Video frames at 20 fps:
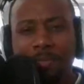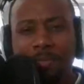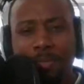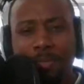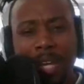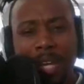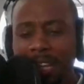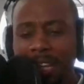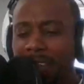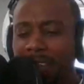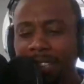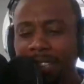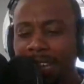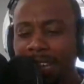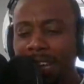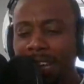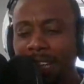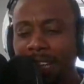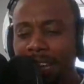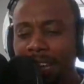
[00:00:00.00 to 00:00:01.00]
the media
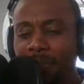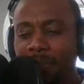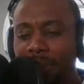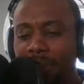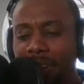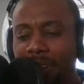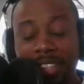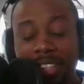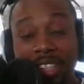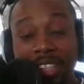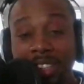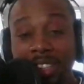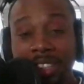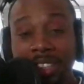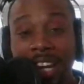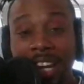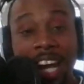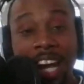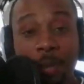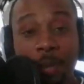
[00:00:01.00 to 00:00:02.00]
did even a good
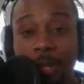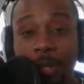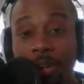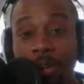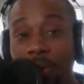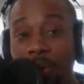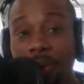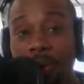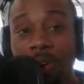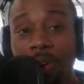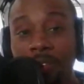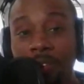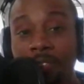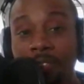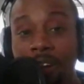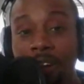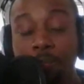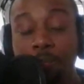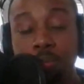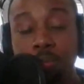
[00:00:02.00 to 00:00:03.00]
job at all
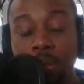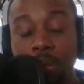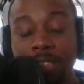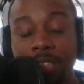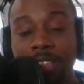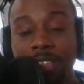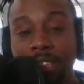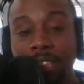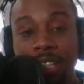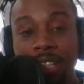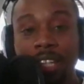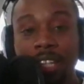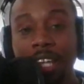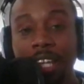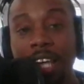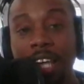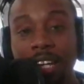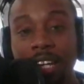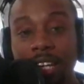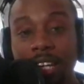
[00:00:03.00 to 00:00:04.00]
of placing
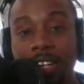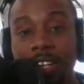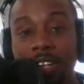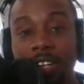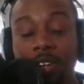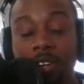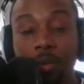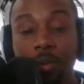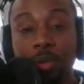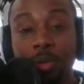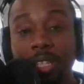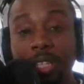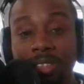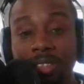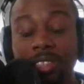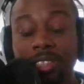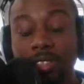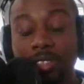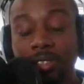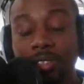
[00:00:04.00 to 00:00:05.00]
any
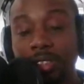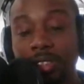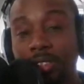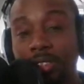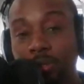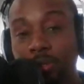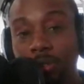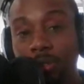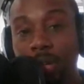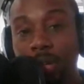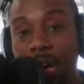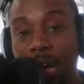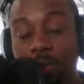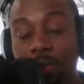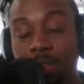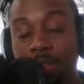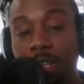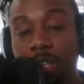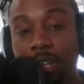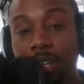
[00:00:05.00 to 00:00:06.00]
resources
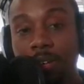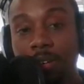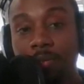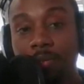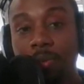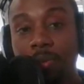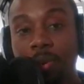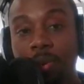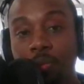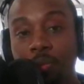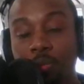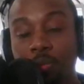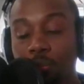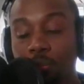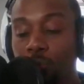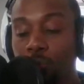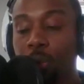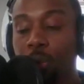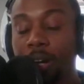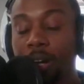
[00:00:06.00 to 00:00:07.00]
out there for
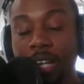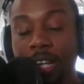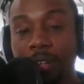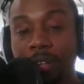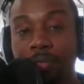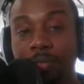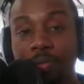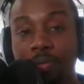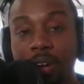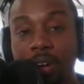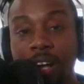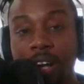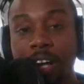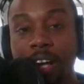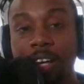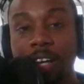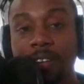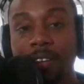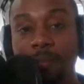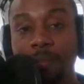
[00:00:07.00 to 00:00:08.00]
where they can
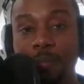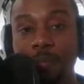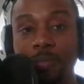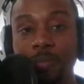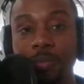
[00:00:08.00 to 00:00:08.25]
find